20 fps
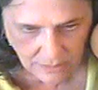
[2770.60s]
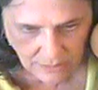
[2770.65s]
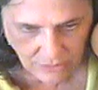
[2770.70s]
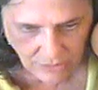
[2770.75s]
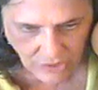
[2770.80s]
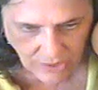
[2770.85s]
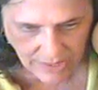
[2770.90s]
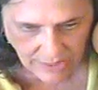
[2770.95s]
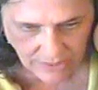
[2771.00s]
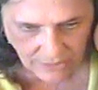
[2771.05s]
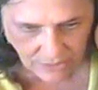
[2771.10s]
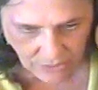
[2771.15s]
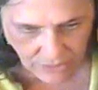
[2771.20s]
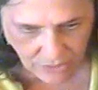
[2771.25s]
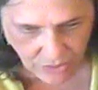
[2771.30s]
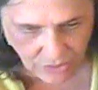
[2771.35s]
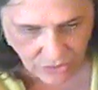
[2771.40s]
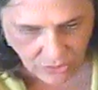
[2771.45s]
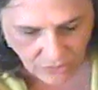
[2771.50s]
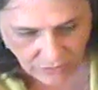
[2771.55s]
J. Edgar
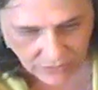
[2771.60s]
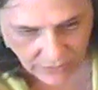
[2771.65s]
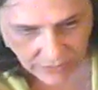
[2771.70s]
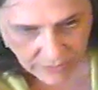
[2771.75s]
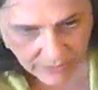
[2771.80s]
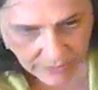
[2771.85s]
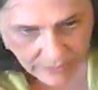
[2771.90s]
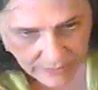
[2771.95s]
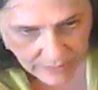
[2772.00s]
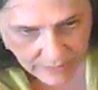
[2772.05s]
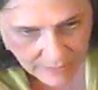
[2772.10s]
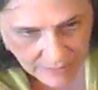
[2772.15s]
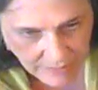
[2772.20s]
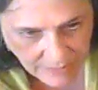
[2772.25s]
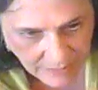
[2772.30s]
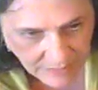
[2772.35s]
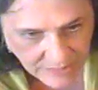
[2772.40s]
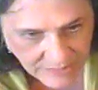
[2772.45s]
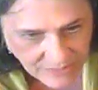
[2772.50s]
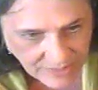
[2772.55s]
Hoover.
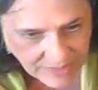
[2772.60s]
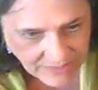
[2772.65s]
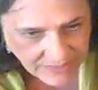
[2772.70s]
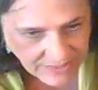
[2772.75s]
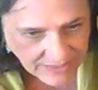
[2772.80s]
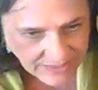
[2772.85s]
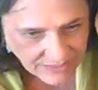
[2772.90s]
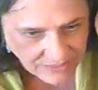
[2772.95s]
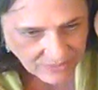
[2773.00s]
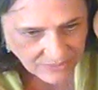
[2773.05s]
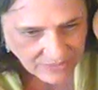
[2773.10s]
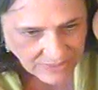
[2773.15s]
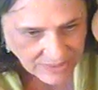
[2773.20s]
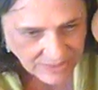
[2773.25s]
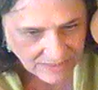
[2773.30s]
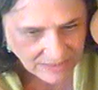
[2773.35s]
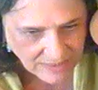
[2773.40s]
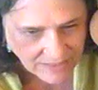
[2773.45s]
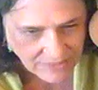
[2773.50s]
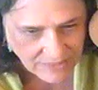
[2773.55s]
Let me see if I can
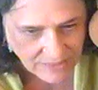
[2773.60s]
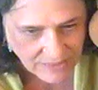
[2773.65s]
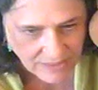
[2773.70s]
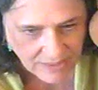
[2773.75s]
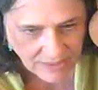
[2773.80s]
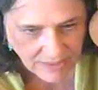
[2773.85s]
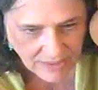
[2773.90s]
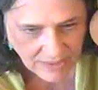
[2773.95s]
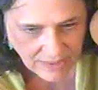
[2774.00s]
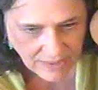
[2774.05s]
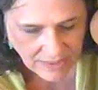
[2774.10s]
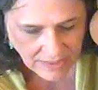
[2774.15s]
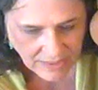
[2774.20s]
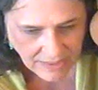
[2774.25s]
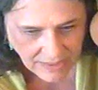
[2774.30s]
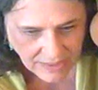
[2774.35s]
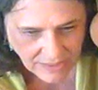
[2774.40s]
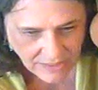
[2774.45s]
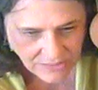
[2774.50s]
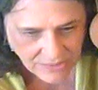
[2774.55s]
read this.
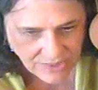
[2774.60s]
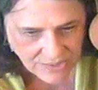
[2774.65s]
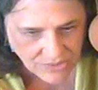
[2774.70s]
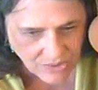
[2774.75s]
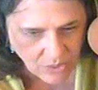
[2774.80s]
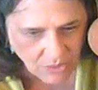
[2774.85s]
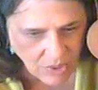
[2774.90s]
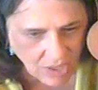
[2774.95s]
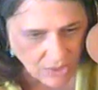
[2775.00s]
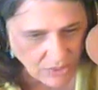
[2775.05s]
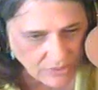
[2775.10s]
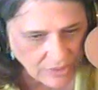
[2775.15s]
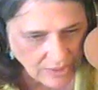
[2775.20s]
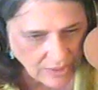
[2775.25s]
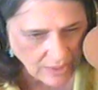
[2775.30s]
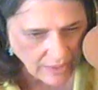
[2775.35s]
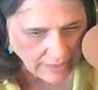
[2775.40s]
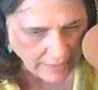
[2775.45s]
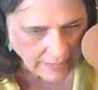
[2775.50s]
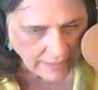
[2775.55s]
Here's his quote.
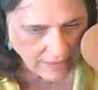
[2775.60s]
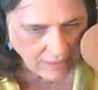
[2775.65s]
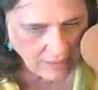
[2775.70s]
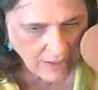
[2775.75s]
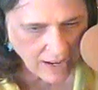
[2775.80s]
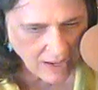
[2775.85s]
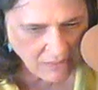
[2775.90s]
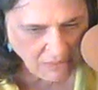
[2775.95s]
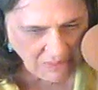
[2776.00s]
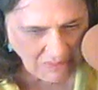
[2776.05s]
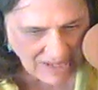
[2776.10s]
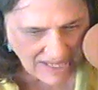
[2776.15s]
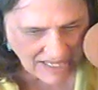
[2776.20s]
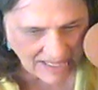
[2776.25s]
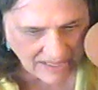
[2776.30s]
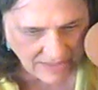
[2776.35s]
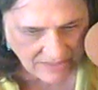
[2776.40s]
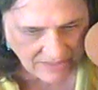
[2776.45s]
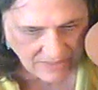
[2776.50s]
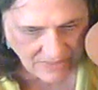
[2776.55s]
There are
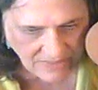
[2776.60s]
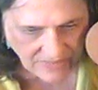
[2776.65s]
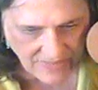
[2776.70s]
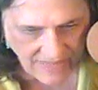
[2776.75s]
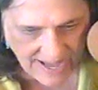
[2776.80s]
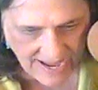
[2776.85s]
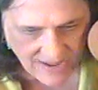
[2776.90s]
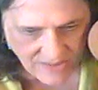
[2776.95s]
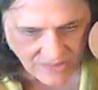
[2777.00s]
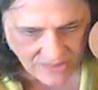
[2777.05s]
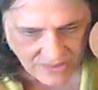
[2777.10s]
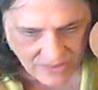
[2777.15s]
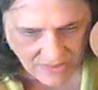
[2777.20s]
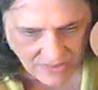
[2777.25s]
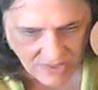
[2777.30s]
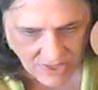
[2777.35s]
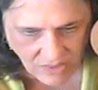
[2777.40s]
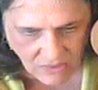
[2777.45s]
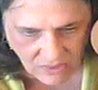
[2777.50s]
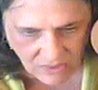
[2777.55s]
100,000
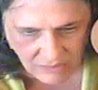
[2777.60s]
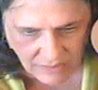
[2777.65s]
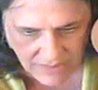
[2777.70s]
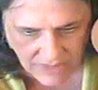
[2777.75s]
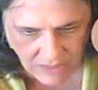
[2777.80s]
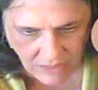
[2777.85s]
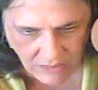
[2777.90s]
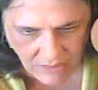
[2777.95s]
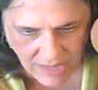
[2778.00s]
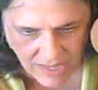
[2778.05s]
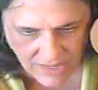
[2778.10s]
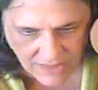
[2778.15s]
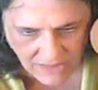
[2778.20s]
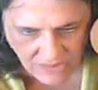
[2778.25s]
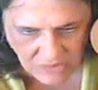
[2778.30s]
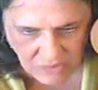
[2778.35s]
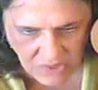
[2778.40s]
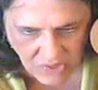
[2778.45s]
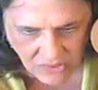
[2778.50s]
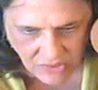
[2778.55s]
total marijuana
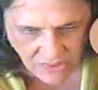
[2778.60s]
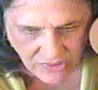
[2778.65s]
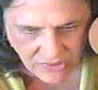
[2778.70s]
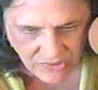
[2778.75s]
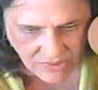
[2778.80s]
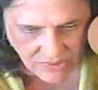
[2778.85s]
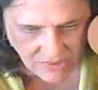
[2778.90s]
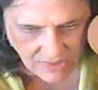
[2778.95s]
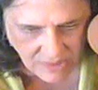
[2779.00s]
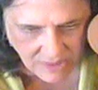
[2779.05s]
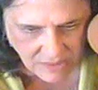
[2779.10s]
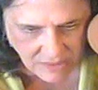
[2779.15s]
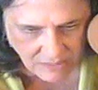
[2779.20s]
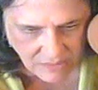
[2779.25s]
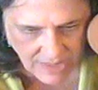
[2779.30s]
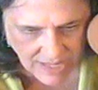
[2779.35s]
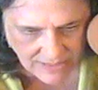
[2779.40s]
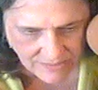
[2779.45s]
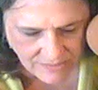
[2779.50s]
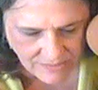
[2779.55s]
smokers in the
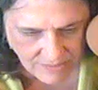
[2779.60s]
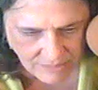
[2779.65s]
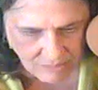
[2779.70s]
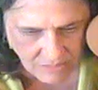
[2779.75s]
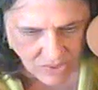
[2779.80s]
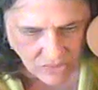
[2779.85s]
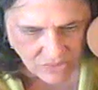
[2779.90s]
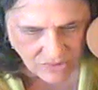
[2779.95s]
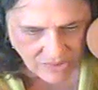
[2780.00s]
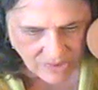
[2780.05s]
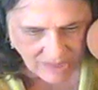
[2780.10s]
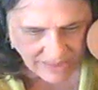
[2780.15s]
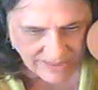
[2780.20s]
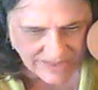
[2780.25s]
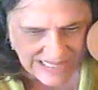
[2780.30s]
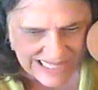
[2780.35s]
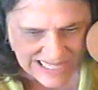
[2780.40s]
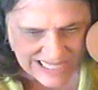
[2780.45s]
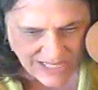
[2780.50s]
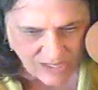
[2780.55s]
U.S., and most are
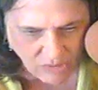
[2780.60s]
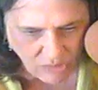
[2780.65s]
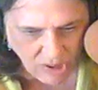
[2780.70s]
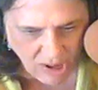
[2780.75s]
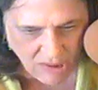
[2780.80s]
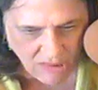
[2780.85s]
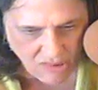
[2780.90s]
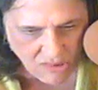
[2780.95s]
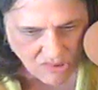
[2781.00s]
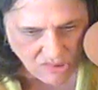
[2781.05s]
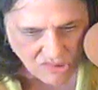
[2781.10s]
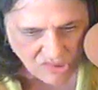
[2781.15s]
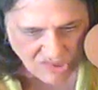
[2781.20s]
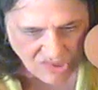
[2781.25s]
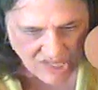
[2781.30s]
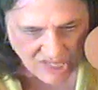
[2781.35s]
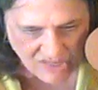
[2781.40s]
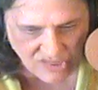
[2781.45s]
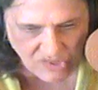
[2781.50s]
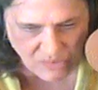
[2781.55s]

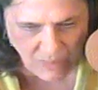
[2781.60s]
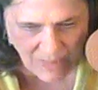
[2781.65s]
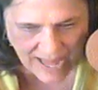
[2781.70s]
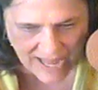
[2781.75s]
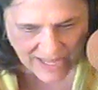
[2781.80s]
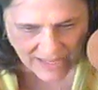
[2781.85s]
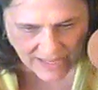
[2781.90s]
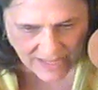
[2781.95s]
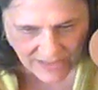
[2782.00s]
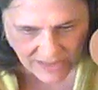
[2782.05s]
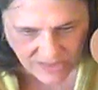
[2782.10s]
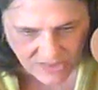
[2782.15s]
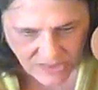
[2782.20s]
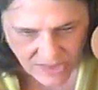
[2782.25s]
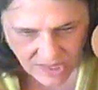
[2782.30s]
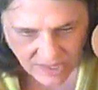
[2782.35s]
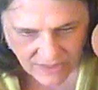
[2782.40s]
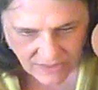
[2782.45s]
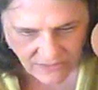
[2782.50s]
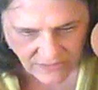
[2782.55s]
Negroes,
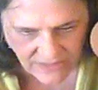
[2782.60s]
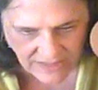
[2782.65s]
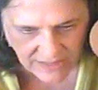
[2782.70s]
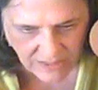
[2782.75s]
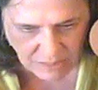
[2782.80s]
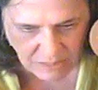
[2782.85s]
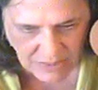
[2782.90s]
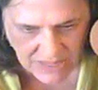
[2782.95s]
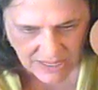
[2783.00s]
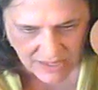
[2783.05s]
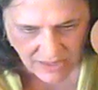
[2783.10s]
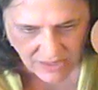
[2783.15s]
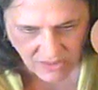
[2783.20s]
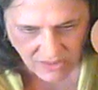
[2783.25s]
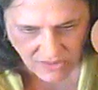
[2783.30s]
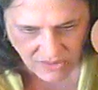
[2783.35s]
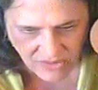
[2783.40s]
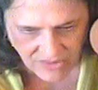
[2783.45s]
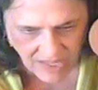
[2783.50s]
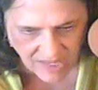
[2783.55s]
Hispanics,
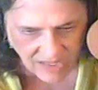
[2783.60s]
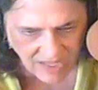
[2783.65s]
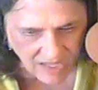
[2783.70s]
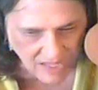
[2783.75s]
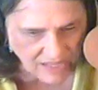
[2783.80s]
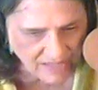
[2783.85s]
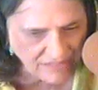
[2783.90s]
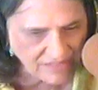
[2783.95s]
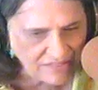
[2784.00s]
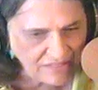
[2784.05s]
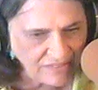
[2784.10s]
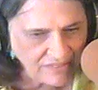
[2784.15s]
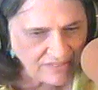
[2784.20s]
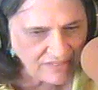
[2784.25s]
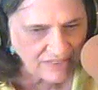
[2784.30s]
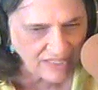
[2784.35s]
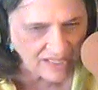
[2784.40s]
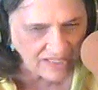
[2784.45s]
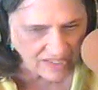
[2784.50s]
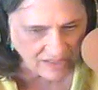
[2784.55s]
Filipinos, and
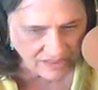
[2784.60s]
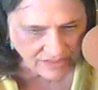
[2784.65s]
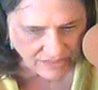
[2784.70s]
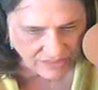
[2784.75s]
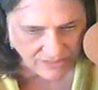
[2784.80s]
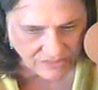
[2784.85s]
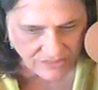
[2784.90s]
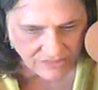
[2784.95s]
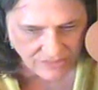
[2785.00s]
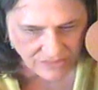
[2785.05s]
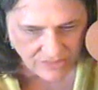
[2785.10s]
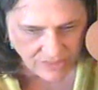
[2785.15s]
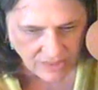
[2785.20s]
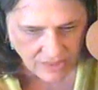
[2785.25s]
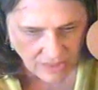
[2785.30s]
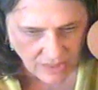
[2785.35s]
entertainers.